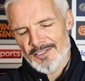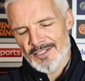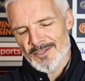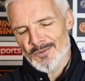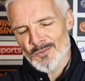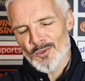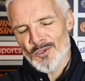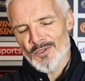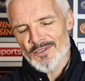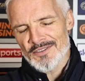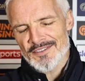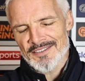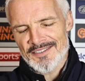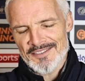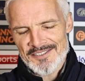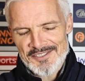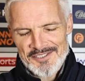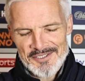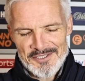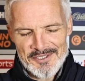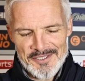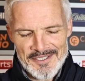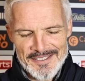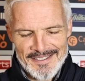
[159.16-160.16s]
Walton,
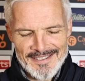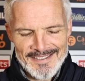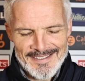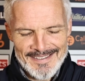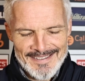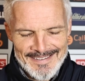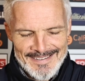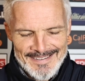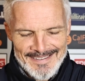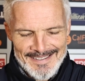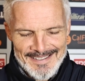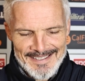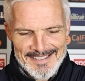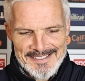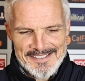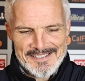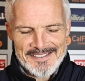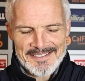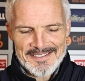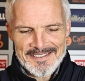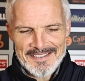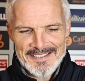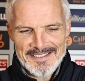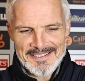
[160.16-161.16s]

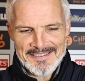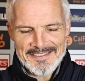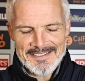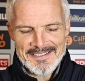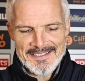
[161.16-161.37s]
hasn't had